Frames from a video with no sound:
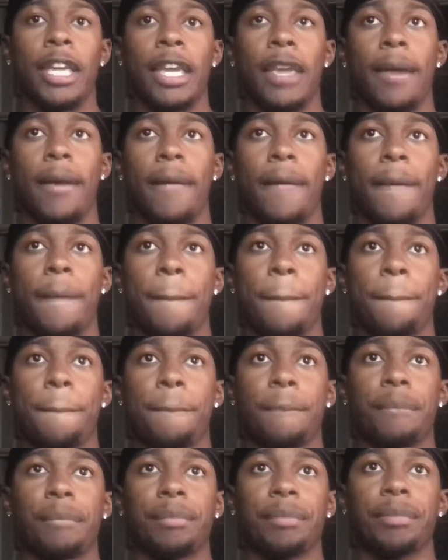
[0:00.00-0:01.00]
um,
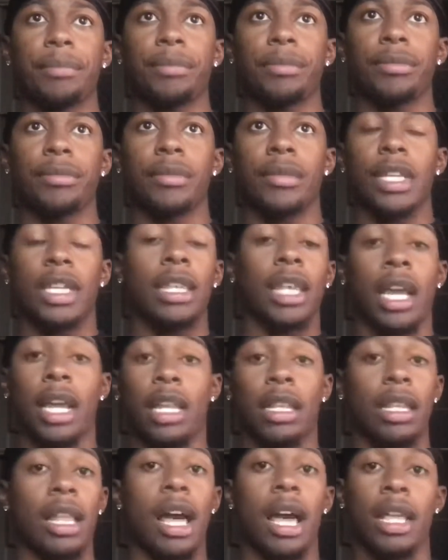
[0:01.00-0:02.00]
and like a
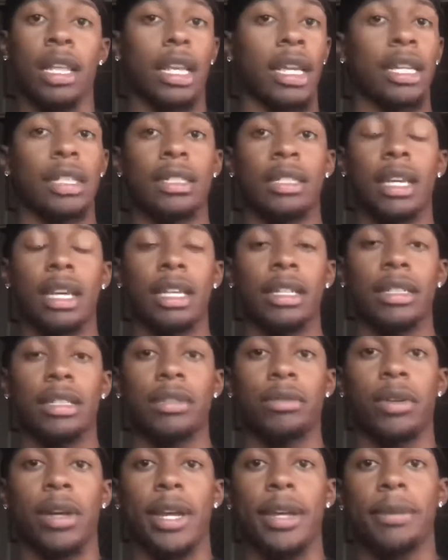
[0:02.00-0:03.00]
lot like
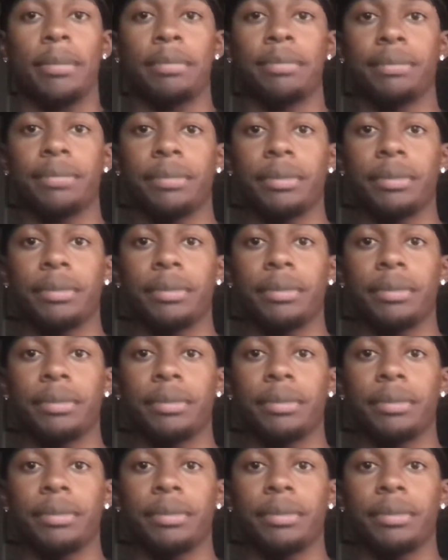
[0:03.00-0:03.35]
intense, right?